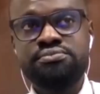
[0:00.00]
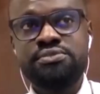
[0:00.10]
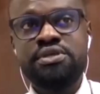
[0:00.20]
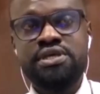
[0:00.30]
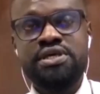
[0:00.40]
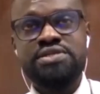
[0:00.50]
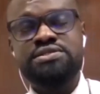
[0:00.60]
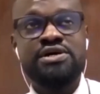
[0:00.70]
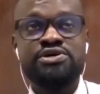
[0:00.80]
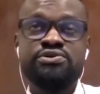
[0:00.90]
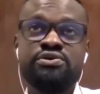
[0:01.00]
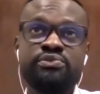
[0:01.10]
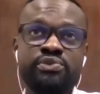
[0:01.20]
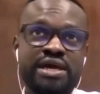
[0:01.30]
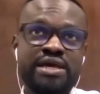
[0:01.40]
Yes. We
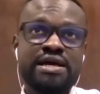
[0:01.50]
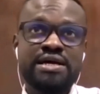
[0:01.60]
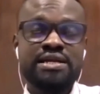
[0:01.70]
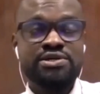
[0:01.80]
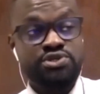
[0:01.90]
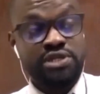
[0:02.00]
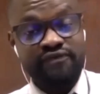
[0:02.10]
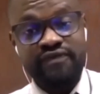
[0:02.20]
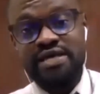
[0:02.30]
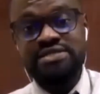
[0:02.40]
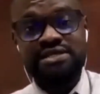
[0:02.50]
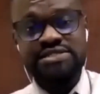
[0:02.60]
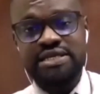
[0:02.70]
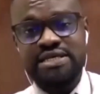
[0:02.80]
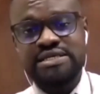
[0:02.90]
are in Ghana. So the first data
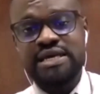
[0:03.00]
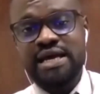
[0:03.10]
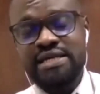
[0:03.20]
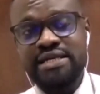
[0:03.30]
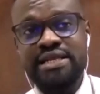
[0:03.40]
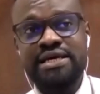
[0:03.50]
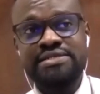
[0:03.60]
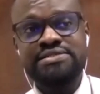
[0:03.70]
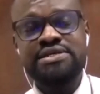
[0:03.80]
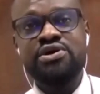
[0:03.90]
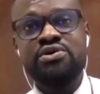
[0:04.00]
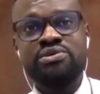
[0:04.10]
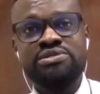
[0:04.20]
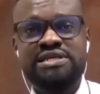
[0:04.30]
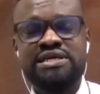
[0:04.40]
that I analyzed
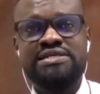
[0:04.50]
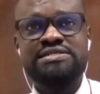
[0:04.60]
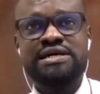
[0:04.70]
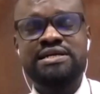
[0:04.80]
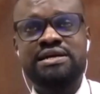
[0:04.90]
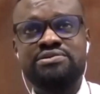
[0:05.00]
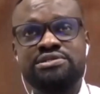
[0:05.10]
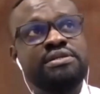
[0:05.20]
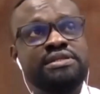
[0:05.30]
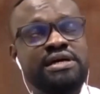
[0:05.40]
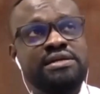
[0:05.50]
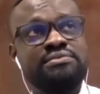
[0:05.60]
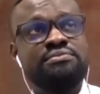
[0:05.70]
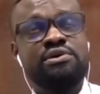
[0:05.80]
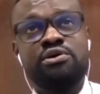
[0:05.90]
was a data that was
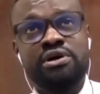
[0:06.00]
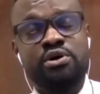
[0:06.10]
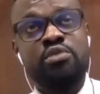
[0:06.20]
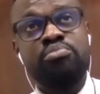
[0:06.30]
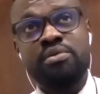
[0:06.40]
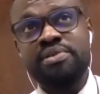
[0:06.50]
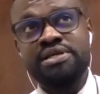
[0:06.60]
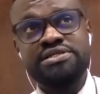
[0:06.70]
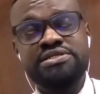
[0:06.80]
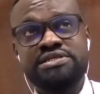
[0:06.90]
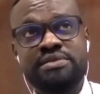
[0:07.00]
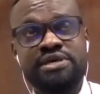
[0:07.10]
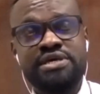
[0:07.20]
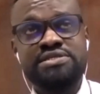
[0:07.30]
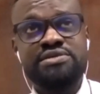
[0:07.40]
done or published some
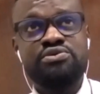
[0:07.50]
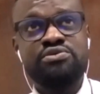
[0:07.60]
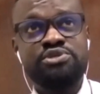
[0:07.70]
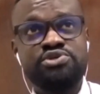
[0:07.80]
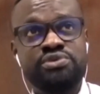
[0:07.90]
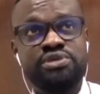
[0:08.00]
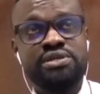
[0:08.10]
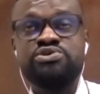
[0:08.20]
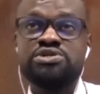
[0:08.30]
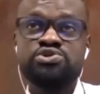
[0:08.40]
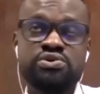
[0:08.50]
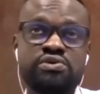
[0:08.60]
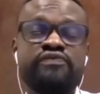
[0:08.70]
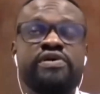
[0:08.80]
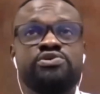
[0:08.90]
years ago between
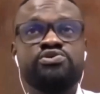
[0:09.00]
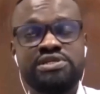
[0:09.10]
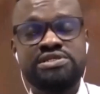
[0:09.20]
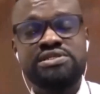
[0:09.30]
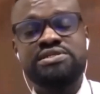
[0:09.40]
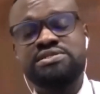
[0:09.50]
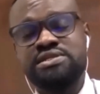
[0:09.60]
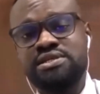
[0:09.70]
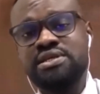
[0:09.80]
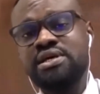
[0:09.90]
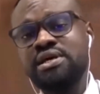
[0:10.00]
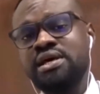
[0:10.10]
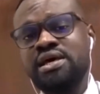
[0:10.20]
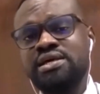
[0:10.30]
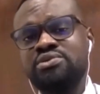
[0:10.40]
2012 and 2016.
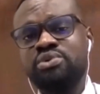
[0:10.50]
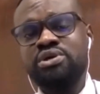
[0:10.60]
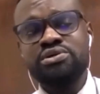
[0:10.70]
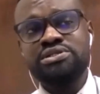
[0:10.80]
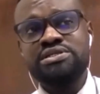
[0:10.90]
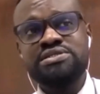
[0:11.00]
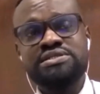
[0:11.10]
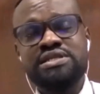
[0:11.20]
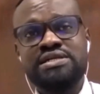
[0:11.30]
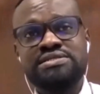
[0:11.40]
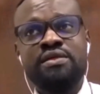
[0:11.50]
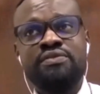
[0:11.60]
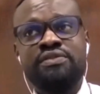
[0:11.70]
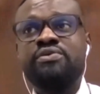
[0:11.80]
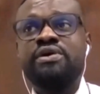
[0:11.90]
And we noticed that
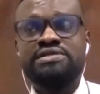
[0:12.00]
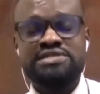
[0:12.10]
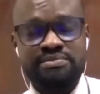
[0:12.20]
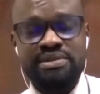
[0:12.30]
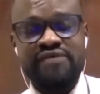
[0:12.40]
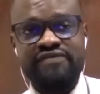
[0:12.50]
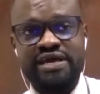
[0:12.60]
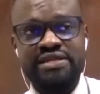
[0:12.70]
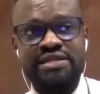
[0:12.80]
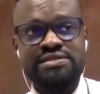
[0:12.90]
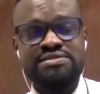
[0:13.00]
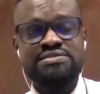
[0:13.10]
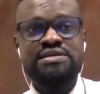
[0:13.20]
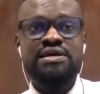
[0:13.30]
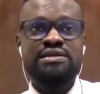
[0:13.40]
there were similar findings.
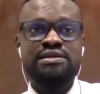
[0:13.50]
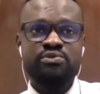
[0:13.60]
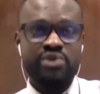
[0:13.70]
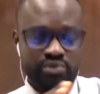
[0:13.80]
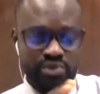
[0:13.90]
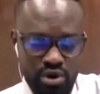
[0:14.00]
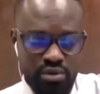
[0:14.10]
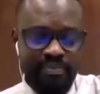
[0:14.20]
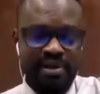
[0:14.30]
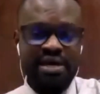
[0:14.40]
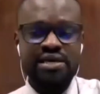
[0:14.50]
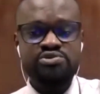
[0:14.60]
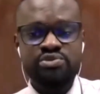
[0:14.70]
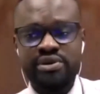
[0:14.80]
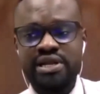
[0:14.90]
And when we compare it,
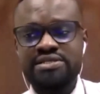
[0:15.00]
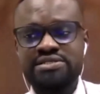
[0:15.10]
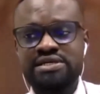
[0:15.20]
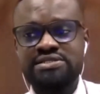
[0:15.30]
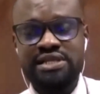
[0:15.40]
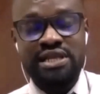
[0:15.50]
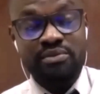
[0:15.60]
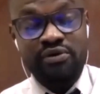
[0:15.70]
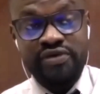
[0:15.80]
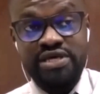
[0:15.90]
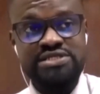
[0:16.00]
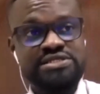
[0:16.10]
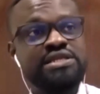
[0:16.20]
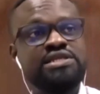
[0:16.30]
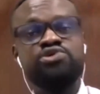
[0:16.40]
we realized that the number of cases
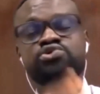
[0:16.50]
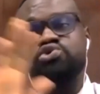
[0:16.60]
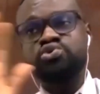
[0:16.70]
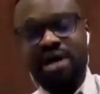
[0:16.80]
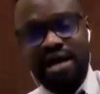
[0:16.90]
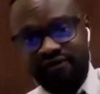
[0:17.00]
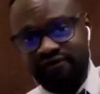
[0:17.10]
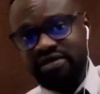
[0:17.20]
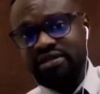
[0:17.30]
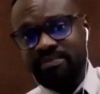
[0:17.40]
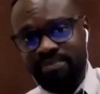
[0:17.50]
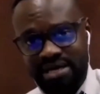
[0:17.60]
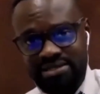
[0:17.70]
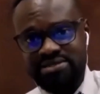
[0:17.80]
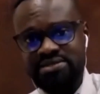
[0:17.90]
that they used to have in the
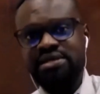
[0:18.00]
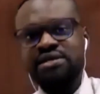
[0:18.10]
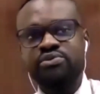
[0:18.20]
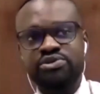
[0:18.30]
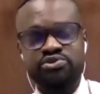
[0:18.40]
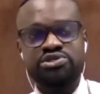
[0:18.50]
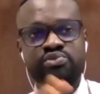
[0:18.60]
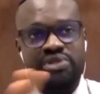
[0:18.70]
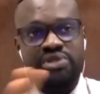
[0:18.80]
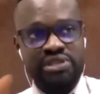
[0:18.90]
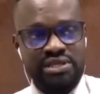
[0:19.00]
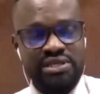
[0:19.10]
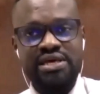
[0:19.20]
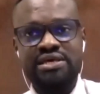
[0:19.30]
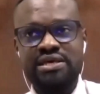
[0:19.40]
past, which was within
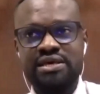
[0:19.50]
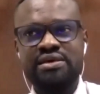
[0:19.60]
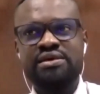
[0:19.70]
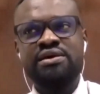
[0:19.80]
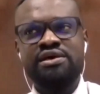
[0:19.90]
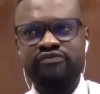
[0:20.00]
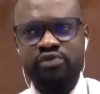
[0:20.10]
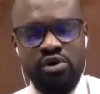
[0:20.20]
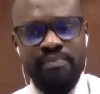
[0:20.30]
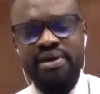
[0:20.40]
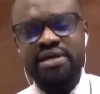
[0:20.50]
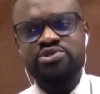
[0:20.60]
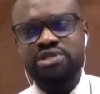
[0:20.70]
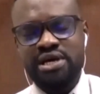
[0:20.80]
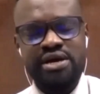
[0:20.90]
that year, if you compare it to
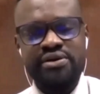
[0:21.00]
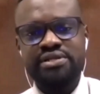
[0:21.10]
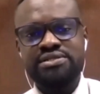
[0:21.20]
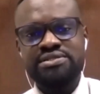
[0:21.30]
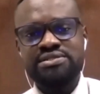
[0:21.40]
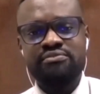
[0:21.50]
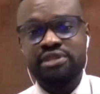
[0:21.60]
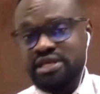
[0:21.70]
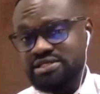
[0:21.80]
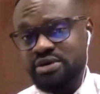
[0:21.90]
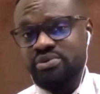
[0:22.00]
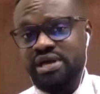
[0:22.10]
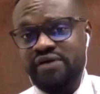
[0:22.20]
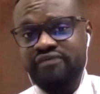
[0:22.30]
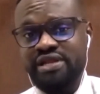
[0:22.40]
the current data we
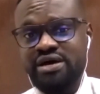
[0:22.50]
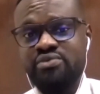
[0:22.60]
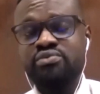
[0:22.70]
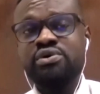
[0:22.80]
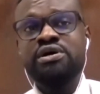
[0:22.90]
have now,